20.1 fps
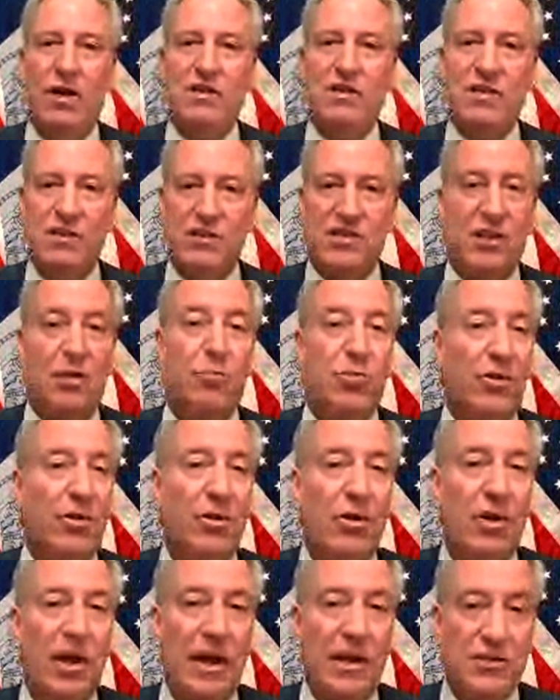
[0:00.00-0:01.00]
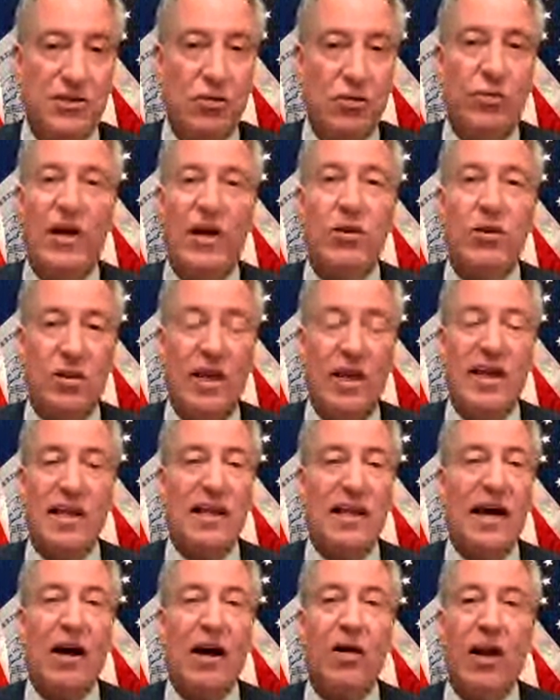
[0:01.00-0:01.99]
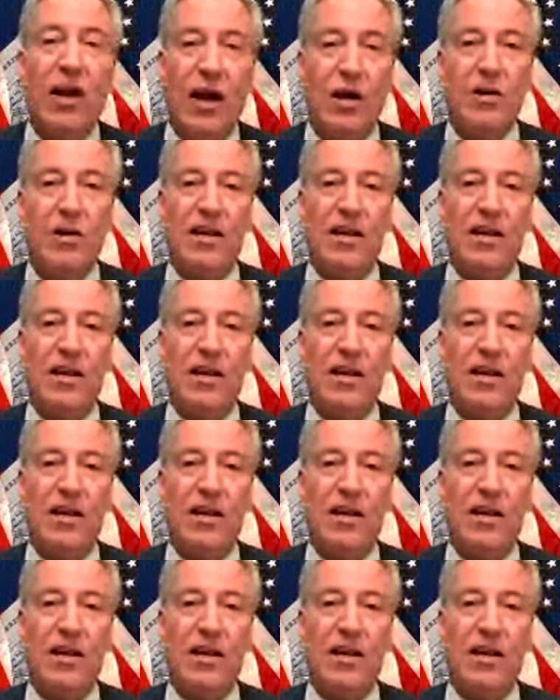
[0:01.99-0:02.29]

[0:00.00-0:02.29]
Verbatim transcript: it's as simple as the way you laid it out.